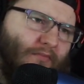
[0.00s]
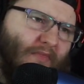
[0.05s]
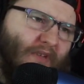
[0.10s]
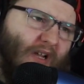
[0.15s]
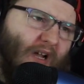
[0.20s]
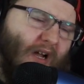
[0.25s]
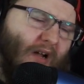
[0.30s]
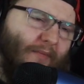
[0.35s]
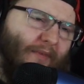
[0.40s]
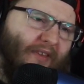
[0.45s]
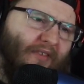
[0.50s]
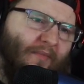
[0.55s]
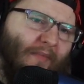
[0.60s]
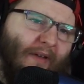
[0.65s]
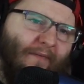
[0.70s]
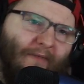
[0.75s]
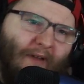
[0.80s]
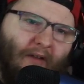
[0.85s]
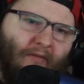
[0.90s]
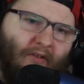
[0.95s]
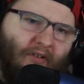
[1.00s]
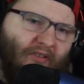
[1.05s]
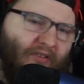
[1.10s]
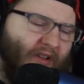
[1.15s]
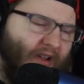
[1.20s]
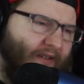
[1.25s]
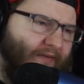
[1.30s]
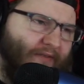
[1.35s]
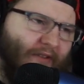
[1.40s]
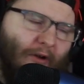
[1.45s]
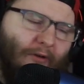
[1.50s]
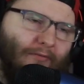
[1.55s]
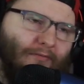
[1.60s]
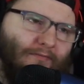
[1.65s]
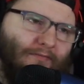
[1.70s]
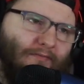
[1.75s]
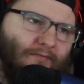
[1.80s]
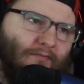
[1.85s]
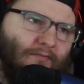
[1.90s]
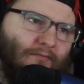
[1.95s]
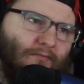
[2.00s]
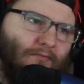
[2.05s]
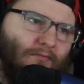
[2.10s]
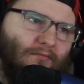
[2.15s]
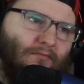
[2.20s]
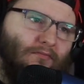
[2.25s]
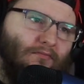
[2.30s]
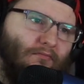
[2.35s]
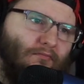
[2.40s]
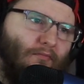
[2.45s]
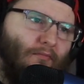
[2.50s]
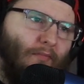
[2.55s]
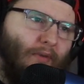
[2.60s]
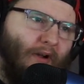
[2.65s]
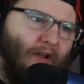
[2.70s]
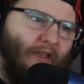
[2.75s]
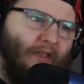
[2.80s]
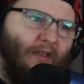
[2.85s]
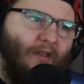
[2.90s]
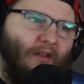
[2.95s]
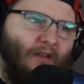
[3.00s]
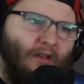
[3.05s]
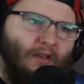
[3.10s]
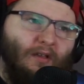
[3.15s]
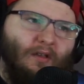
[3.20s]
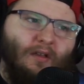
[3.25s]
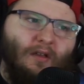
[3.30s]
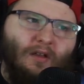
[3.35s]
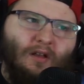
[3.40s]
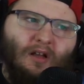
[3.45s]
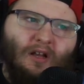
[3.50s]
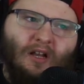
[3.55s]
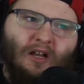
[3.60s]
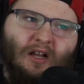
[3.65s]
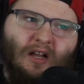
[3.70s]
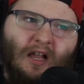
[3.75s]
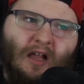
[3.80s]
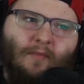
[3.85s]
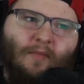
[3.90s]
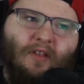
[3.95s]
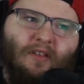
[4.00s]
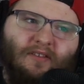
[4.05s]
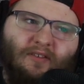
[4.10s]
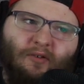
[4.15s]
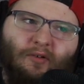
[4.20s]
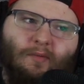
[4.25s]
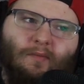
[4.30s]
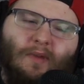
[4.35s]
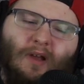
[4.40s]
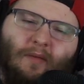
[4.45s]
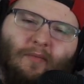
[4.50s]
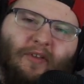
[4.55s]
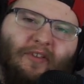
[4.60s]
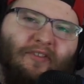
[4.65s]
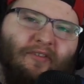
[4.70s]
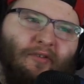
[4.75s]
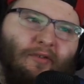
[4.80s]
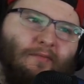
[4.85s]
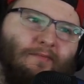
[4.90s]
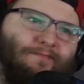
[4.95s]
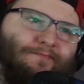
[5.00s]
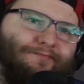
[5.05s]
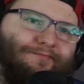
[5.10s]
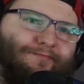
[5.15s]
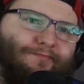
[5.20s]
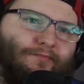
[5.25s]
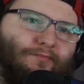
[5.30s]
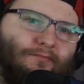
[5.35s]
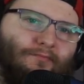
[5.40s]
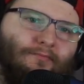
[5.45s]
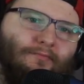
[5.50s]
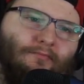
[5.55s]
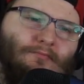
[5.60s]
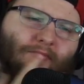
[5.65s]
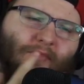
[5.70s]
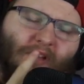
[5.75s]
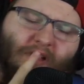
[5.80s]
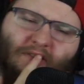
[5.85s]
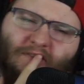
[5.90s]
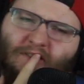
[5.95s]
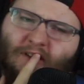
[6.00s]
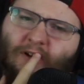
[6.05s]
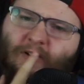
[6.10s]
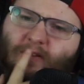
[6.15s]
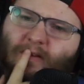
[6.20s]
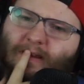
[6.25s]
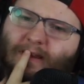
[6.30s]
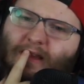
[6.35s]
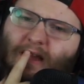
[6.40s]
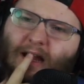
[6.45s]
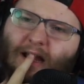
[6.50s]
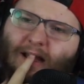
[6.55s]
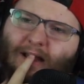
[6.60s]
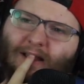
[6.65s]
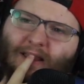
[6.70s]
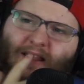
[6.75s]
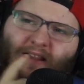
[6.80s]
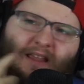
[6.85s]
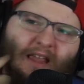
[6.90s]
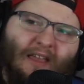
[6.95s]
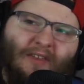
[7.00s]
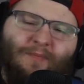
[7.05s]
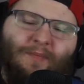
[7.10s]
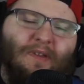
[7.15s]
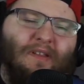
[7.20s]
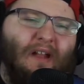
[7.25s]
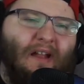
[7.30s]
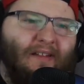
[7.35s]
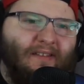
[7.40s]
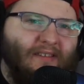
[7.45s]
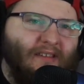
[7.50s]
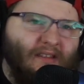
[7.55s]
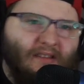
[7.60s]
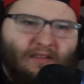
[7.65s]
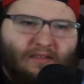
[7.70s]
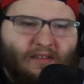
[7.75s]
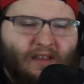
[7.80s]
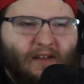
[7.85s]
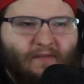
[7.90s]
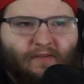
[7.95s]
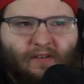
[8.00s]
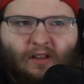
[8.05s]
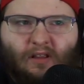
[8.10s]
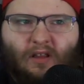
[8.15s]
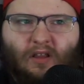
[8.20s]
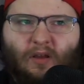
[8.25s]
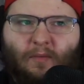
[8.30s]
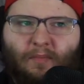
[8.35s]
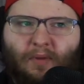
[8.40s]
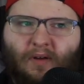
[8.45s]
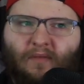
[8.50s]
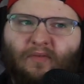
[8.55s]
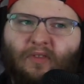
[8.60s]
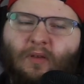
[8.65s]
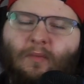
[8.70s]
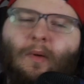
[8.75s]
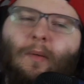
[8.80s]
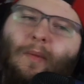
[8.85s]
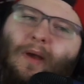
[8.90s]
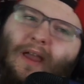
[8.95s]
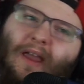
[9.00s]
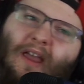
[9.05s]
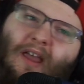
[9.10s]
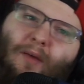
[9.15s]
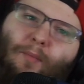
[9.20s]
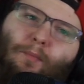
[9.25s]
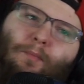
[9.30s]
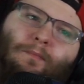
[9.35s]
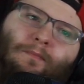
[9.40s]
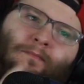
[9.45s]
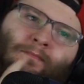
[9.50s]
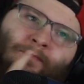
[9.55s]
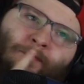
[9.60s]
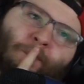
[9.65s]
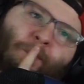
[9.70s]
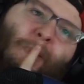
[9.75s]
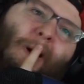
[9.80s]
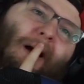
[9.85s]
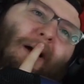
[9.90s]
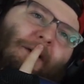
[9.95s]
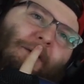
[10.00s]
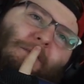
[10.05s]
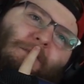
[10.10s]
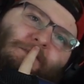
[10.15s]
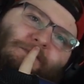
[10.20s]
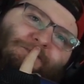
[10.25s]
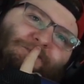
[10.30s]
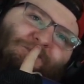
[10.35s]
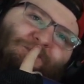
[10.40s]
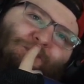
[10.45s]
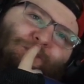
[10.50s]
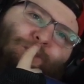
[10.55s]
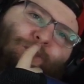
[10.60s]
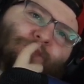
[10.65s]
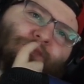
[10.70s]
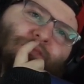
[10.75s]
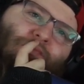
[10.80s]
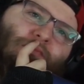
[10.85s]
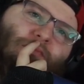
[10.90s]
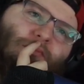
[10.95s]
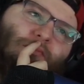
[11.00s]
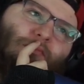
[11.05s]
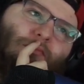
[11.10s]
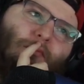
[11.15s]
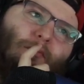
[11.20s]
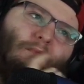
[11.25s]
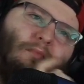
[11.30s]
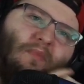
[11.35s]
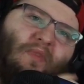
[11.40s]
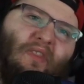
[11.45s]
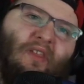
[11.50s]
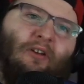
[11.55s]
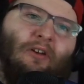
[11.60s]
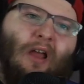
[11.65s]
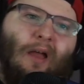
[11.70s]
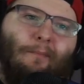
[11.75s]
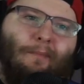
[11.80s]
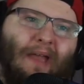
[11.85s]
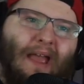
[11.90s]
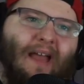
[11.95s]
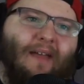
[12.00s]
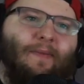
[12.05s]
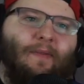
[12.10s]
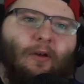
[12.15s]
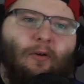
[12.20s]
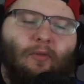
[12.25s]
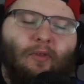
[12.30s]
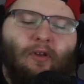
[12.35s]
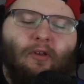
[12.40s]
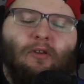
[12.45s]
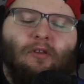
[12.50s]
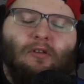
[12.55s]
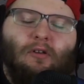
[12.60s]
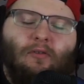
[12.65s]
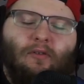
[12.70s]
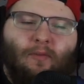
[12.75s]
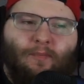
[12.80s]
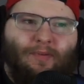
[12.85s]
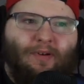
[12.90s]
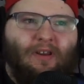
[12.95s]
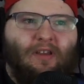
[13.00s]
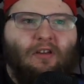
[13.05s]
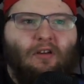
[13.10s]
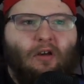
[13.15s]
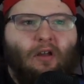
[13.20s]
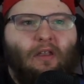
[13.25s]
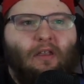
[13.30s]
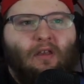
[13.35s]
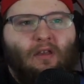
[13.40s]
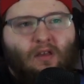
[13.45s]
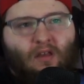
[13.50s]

Um, is it my favorite stuff? No, but uh, I'm into them. I'm into them. Certainly not like SB19 is definitely above them on my head, but they're not bad though. They're you know they're pretty good.